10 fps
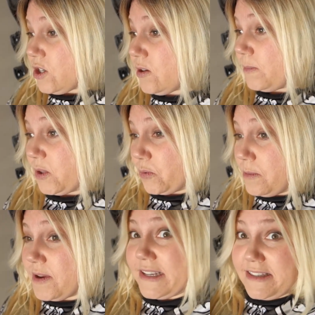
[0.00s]
too, but the
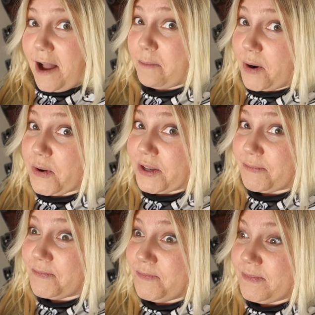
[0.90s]
Roomba has not broken.
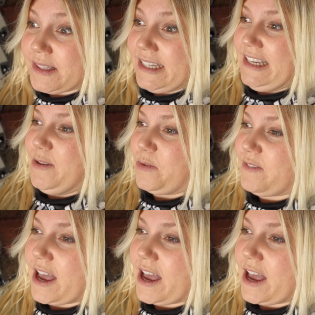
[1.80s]
We've